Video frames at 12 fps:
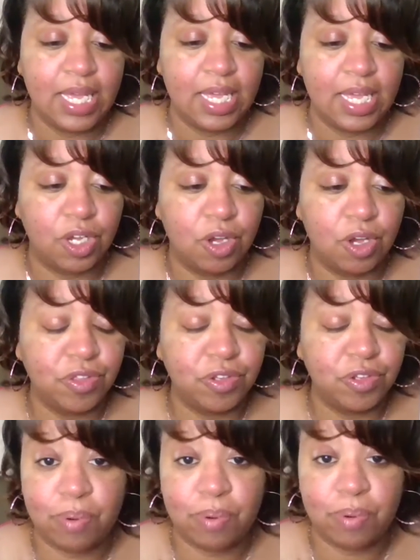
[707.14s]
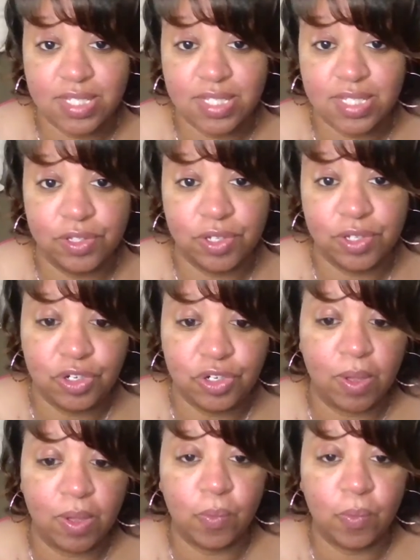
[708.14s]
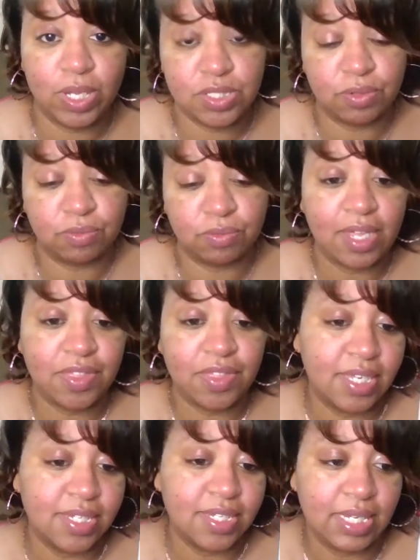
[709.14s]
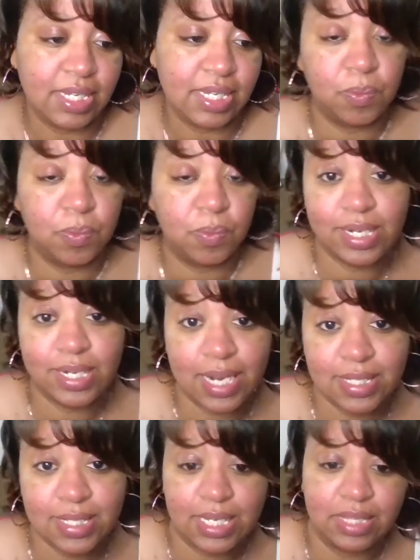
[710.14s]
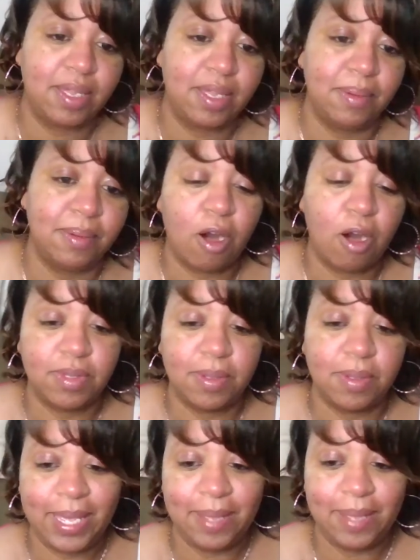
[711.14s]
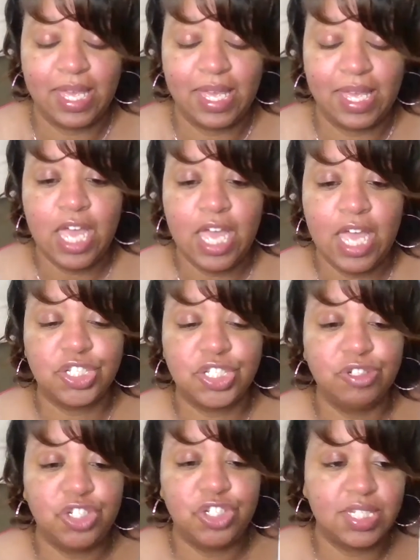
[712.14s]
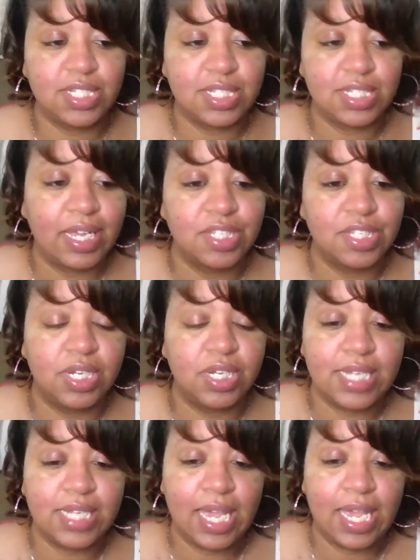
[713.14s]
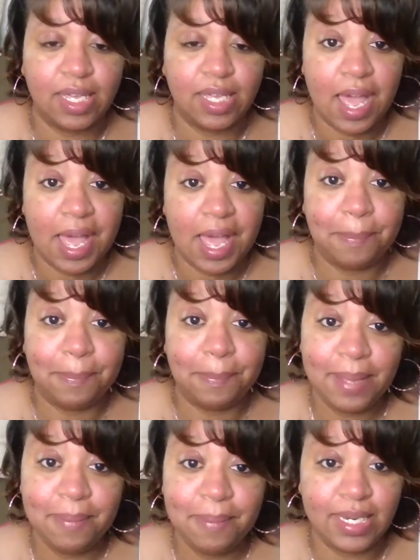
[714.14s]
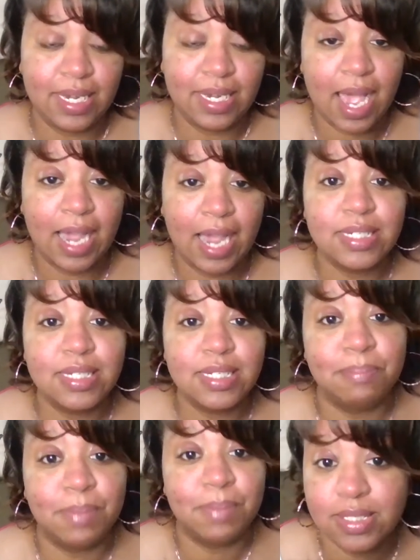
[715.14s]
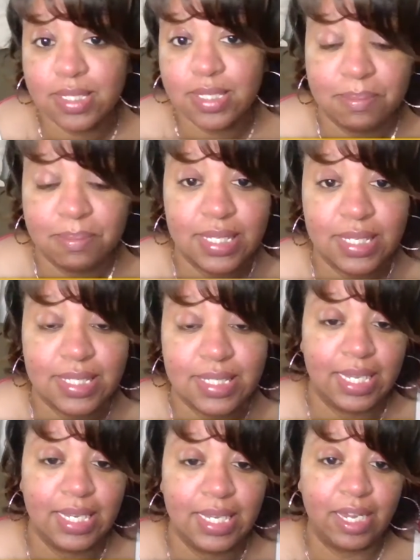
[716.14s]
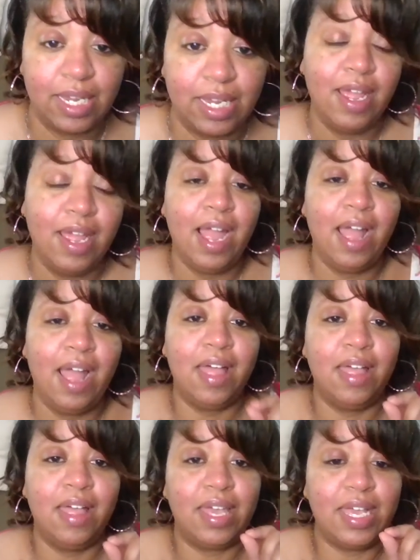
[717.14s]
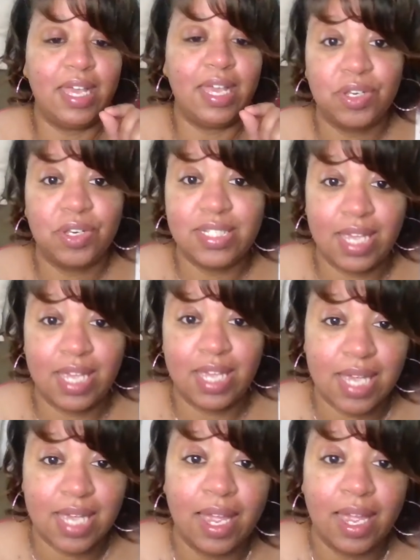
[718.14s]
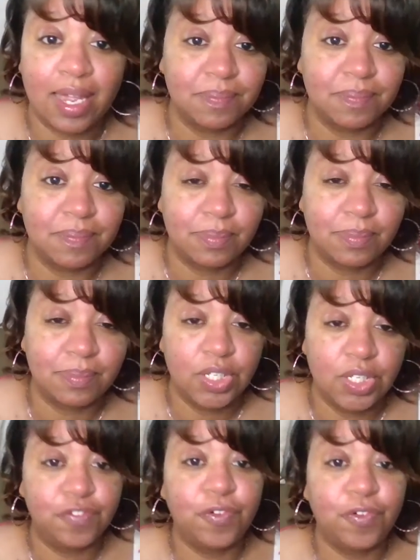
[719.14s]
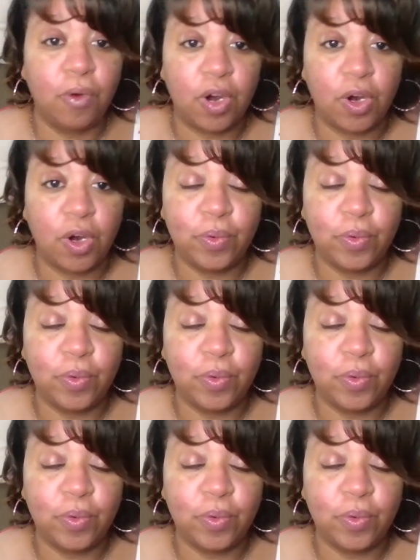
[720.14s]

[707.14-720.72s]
going through the process of knowing what's the right things to eat, what not to eat that can harm the baby. So just like it's going to take a baby nine months to 10 months to get here, it's going to take time for what